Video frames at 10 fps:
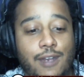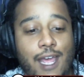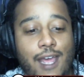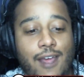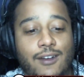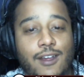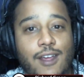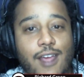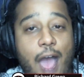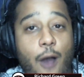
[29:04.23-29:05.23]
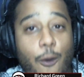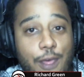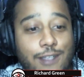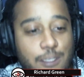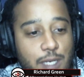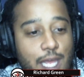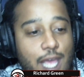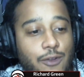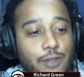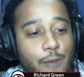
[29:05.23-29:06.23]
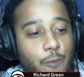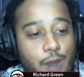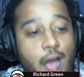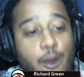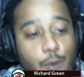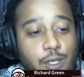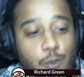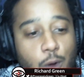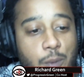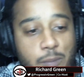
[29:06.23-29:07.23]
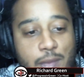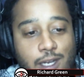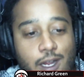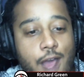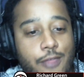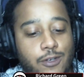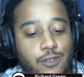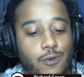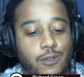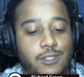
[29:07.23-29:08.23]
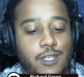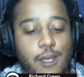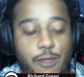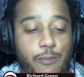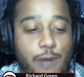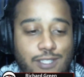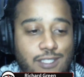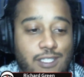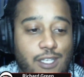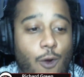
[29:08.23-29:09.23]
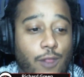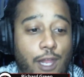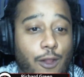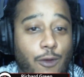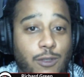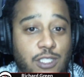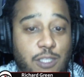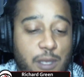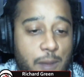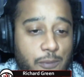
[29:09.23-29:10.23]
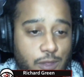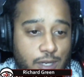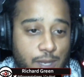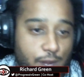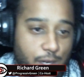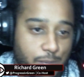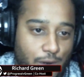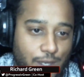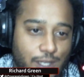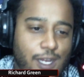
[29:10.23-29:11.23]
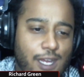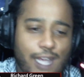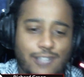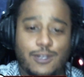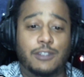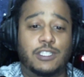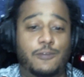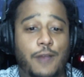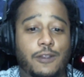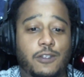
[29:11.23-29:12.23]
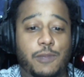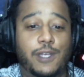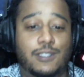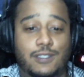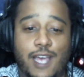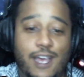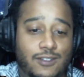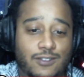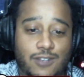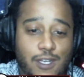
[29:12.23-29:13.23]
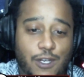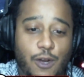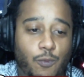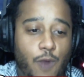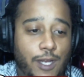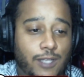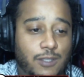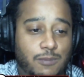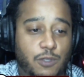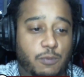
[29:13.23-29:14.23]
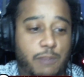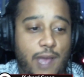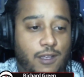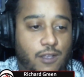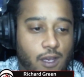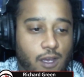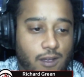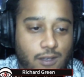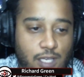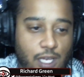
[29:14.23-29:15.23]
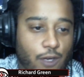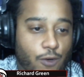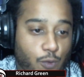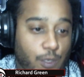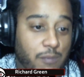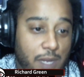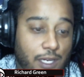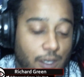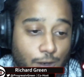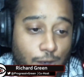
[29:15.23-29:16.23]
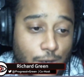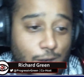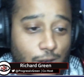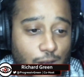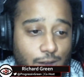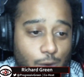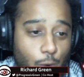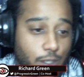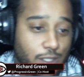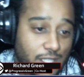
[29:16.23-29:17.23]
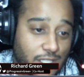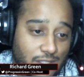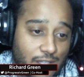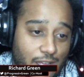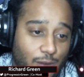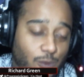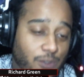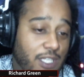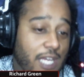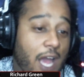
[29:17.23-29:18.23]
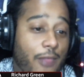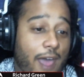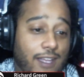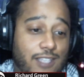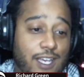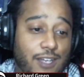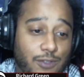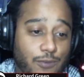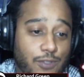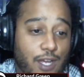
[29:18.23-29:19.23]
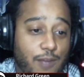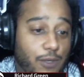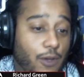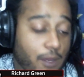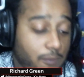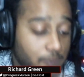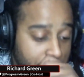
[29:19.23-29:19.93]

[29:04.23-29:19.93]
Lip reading: and how things had been handled, and were not going to welcome her back either towards the presidency or let alone just to be a member of the Democratic Party. And so now she's found this place as, running some super PAC king or queen maker organization that we'll see how that gets handled over time. But go ahead.